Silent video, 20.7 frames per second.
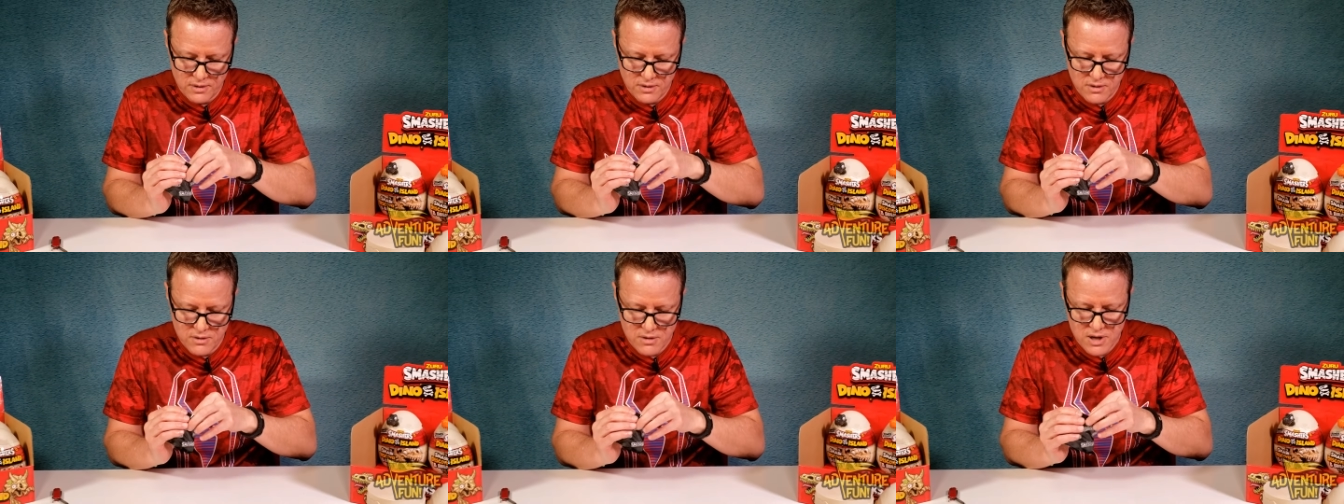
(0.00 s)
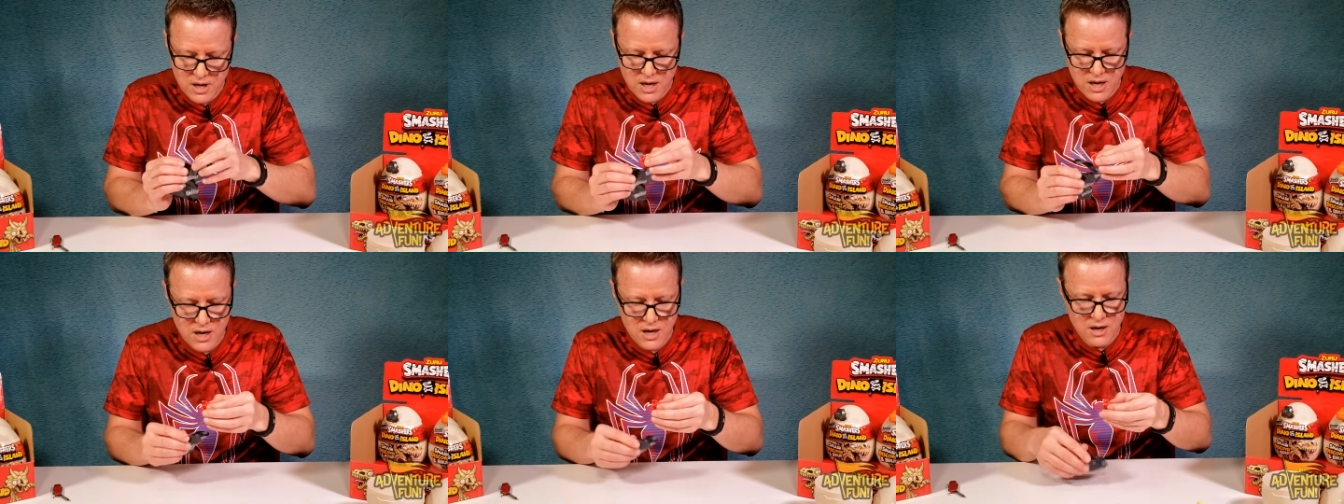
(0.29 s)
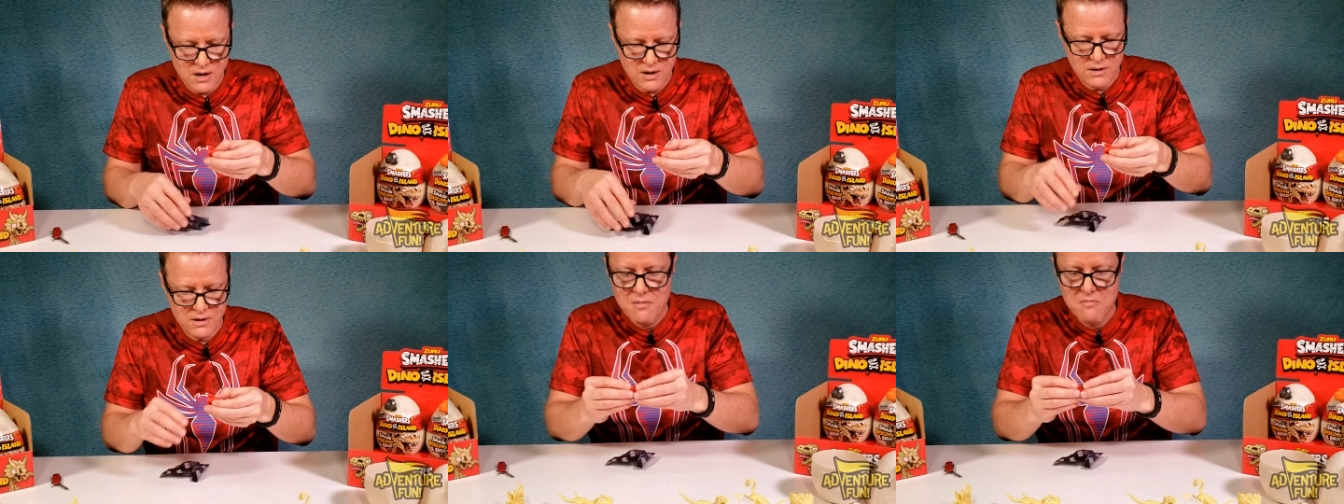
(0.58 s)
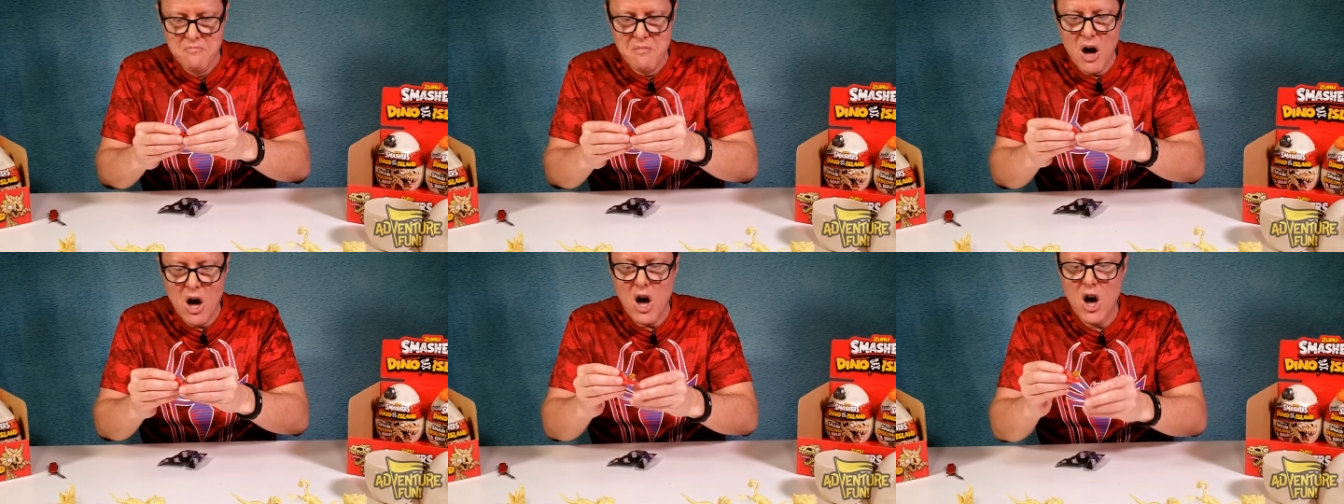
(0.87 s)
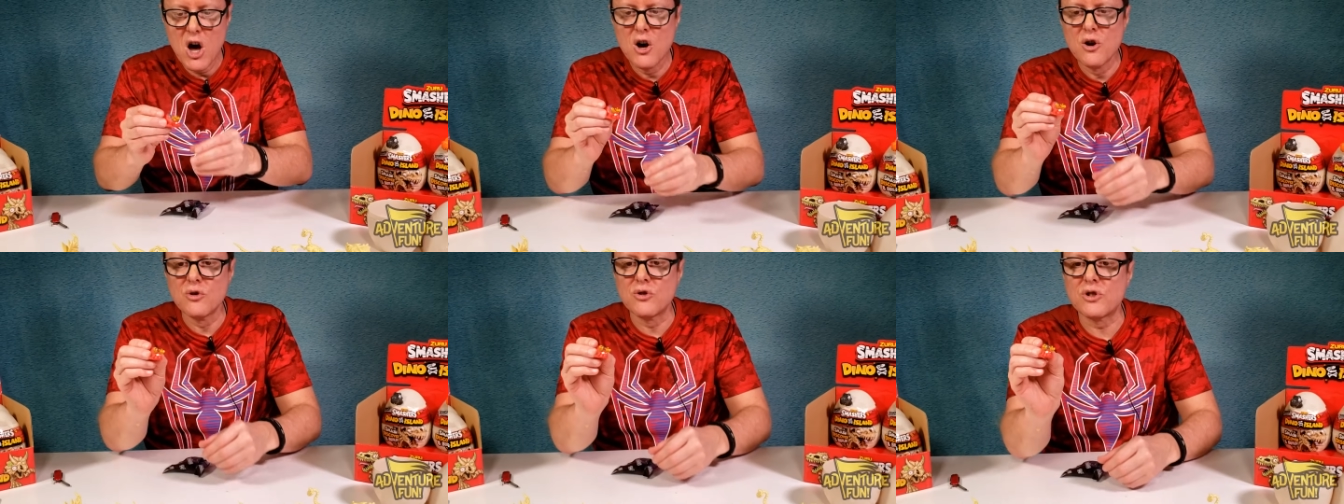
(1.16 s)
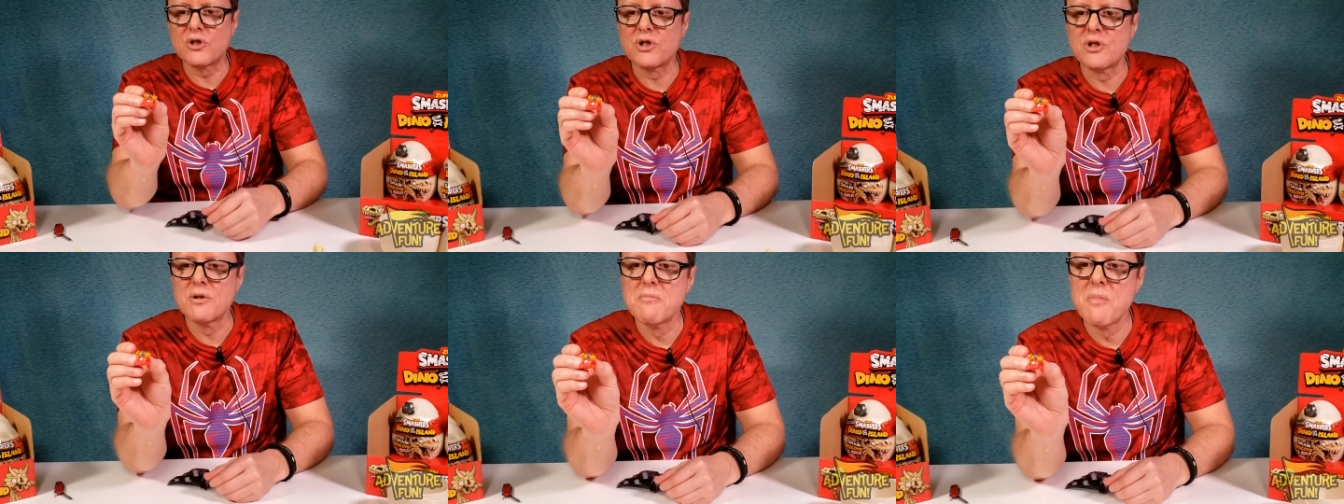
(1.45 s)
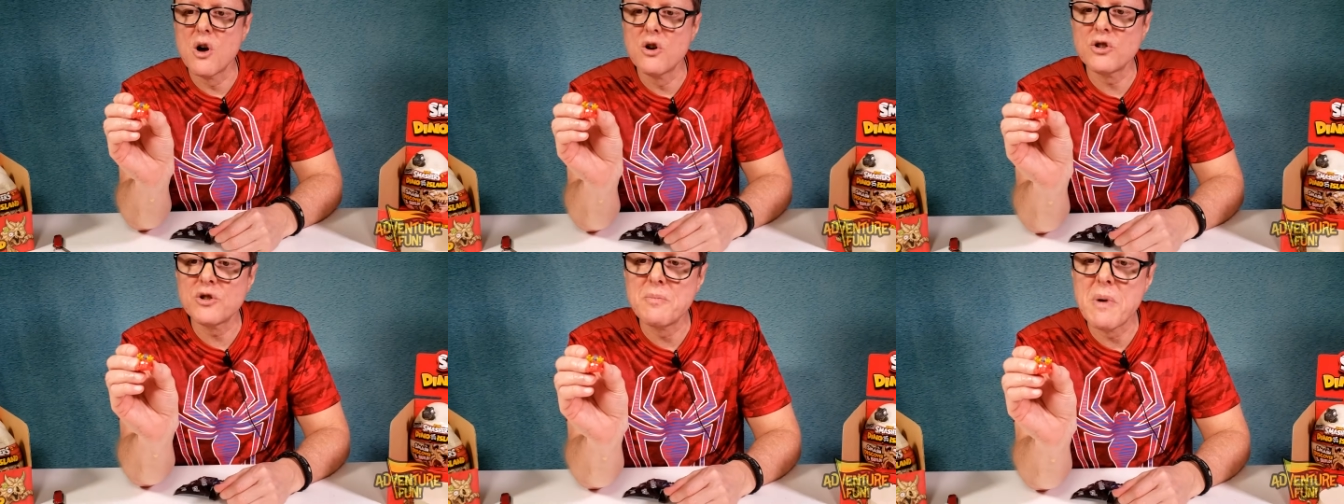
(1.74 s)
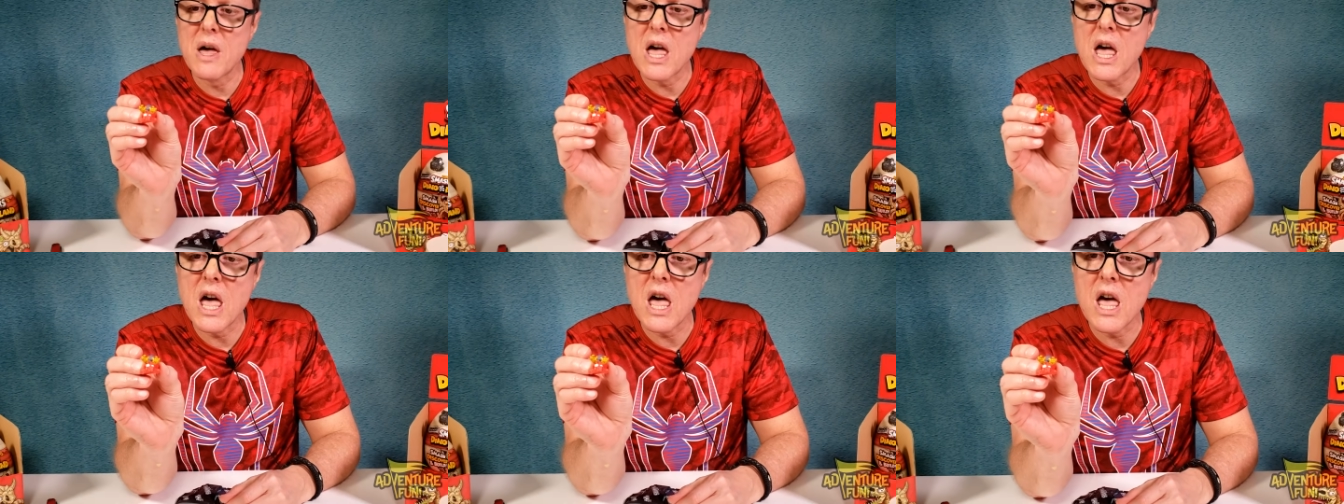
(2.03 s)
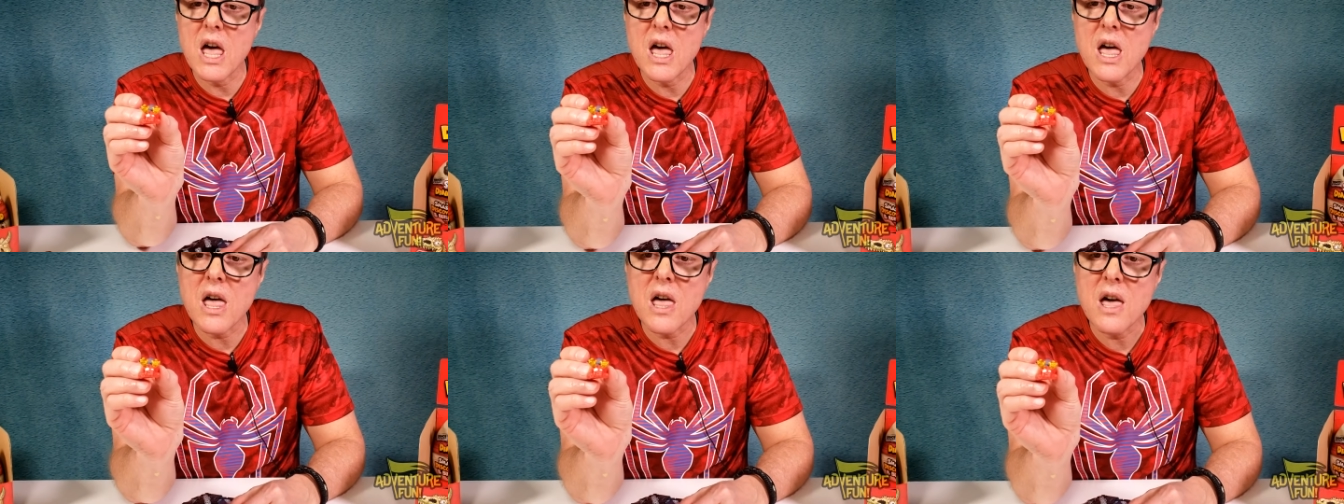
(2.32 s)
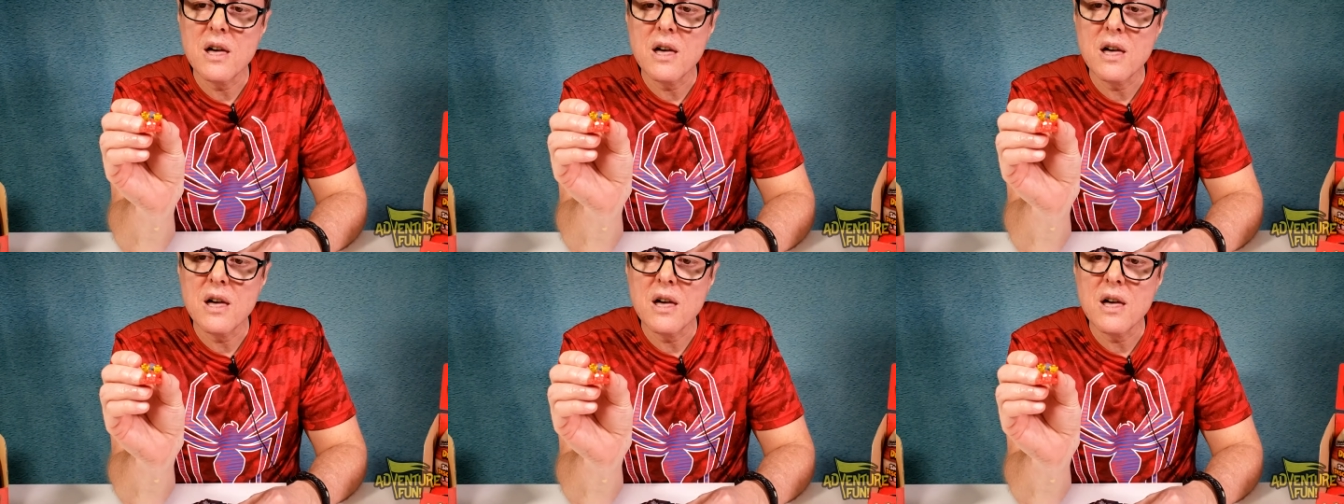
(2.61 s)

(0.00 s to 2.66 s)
Oh yeah, moose, moose me.